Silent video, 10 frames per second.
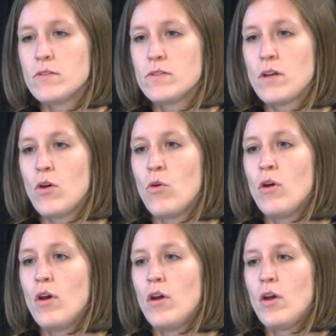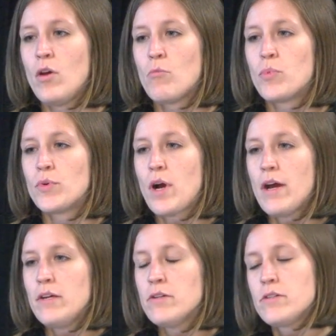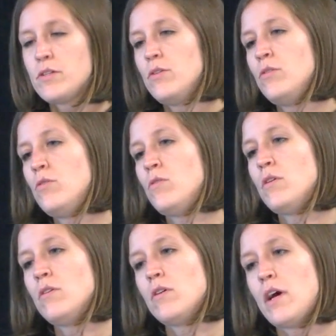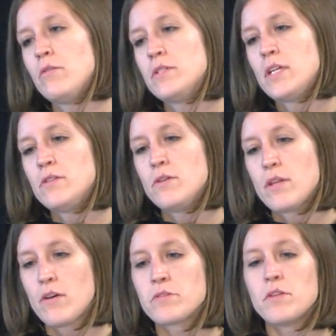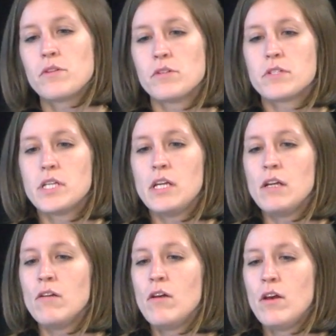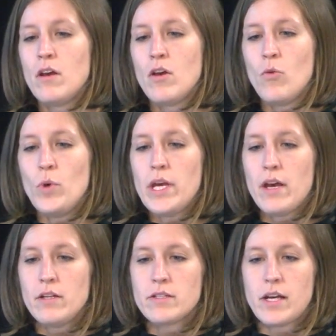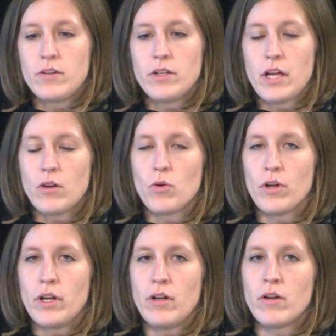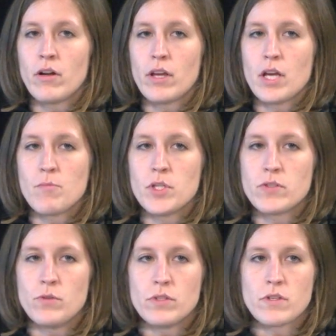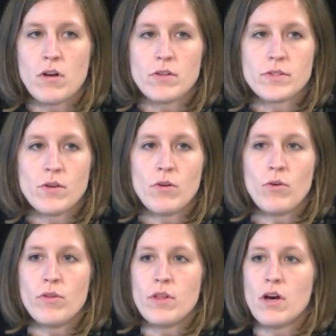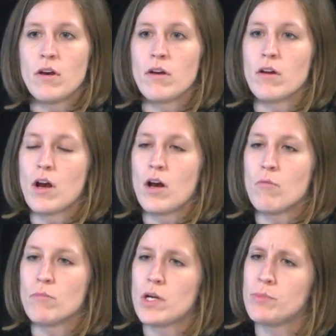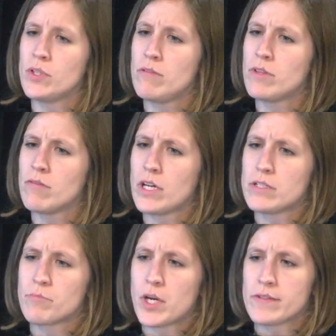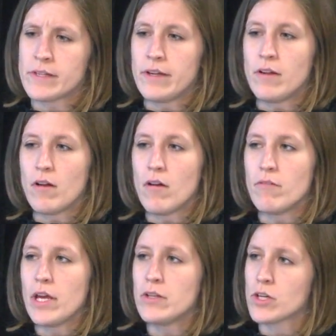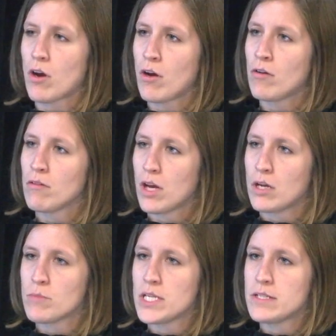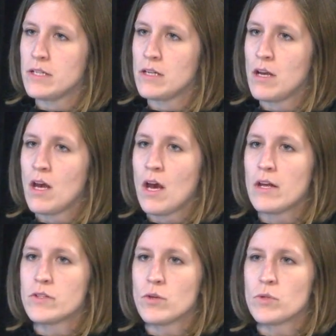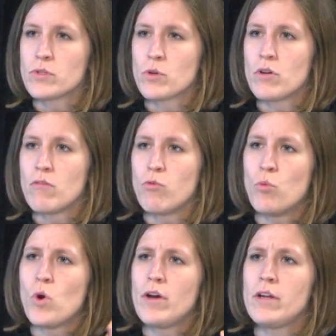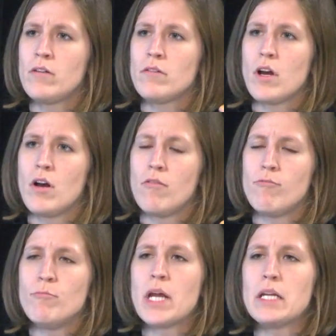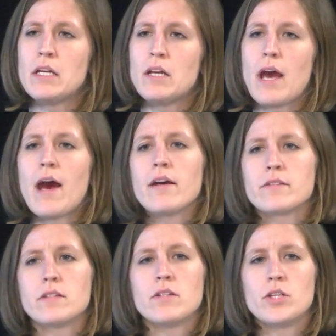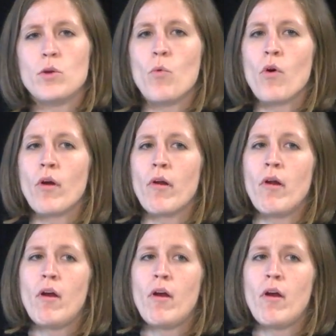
So prior to, I would say, 2013, we had a Title IX coordinator on campus who was also I believe, the vice president of HR at MIT. And so it was sort of one of many hats that she wore.